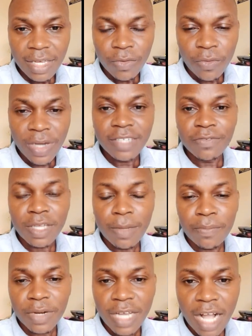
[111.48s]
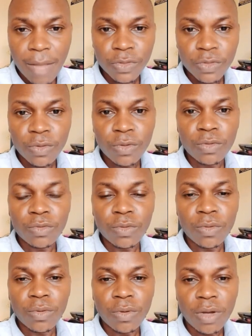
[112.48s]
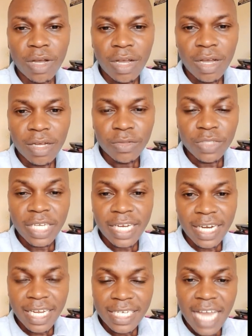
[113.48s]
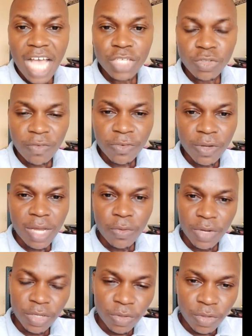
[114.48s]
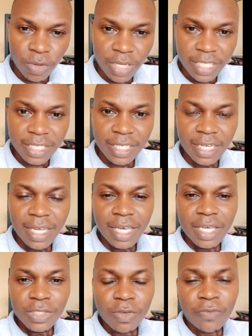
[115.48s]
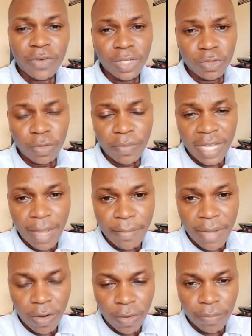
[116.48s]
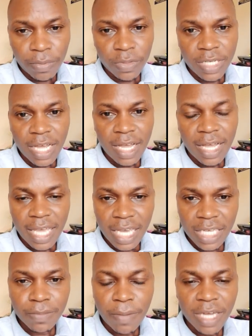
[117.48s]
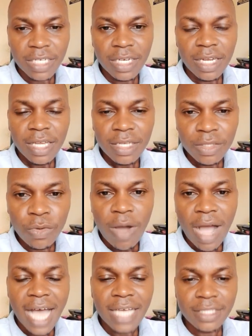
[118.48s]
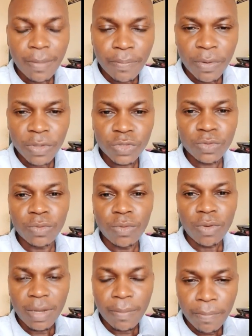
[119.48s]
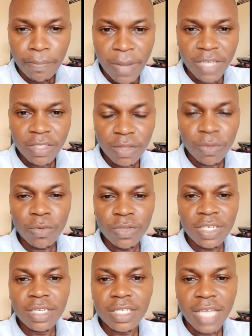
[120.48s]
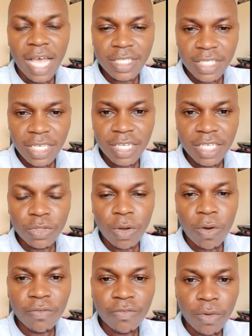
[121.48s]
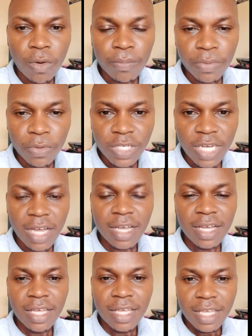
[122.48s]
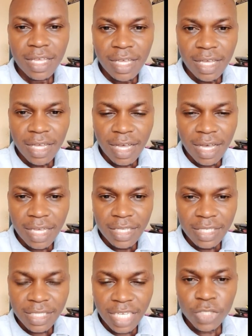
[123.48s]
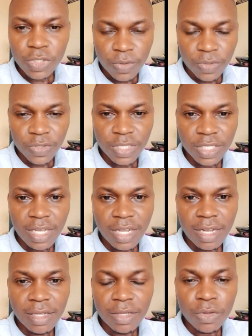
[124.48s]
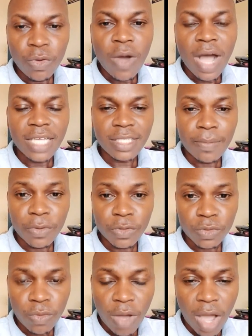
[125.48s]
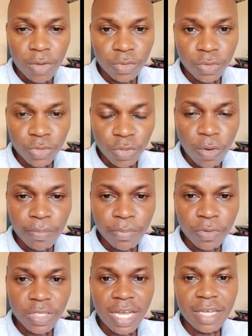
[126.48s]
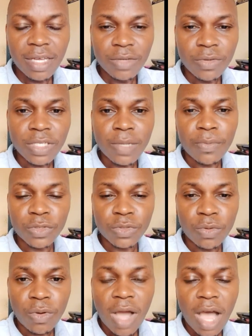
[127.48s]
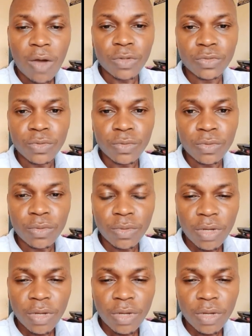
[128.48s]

What if somebody comes to you to generate a software? Will you do it? So for you to become a computer expert, you are supposed to pass through a series of computer sections. You are supposed to know how to use computer. You're supposed to know how to